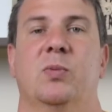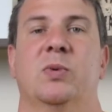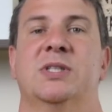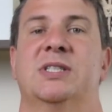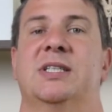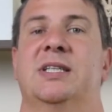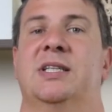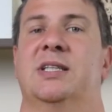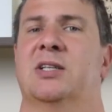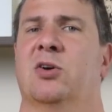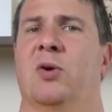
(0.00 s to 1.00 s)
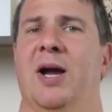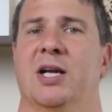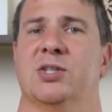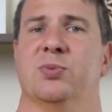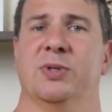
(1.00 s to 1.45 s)
is
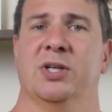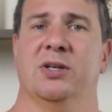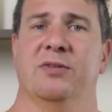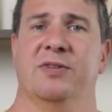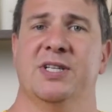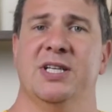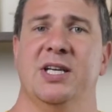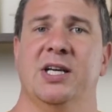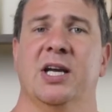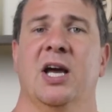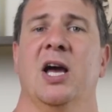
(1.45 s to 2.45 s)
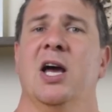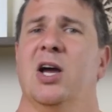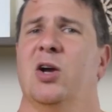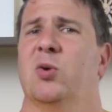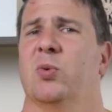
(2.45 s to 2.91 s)
cracks, when they're in fatigue,
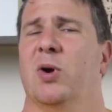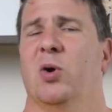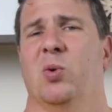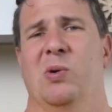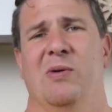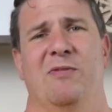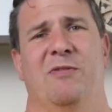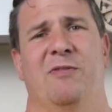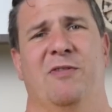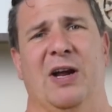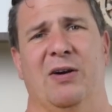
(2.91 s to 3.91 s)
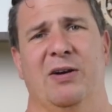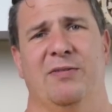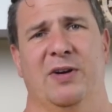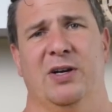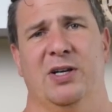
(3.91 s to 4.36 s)
grow very,
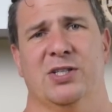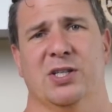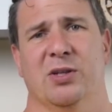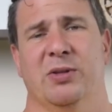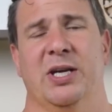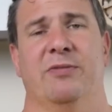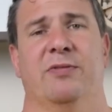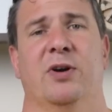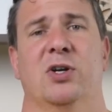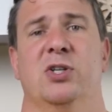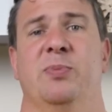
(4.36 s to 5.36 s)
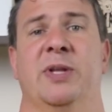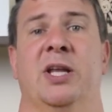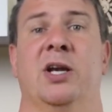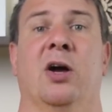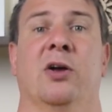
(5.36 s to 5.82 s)
very slowly at first, but
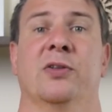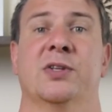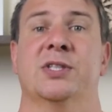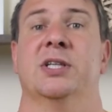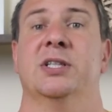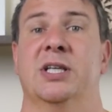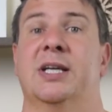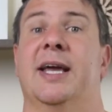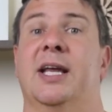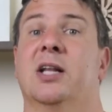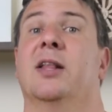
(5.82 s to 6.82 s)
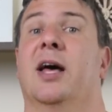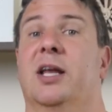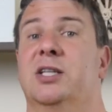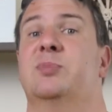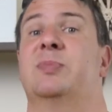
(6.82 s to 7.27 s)
then all of a sudden they gain a
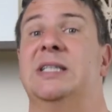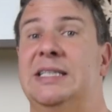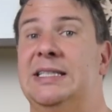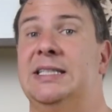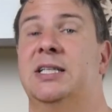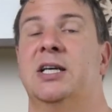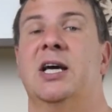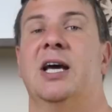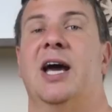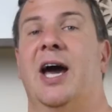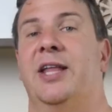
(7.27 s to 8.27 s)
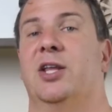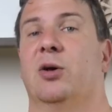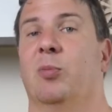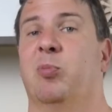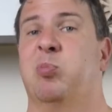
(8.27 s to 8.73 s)
lot of speed and
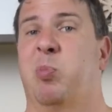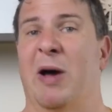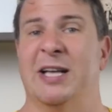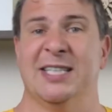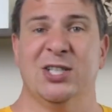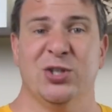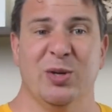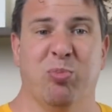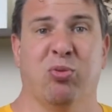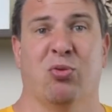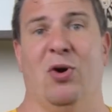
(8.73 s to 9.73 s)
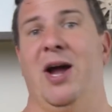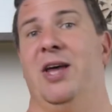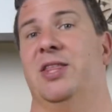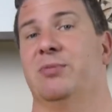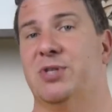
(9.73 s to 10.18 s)
they'll essentially
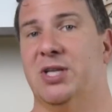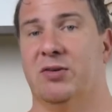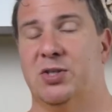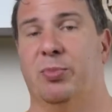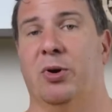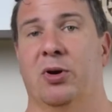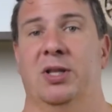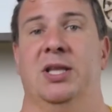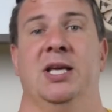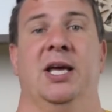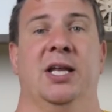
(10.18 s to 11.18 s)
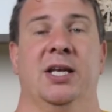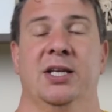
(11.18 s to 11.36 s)
pry themselves apart at the end.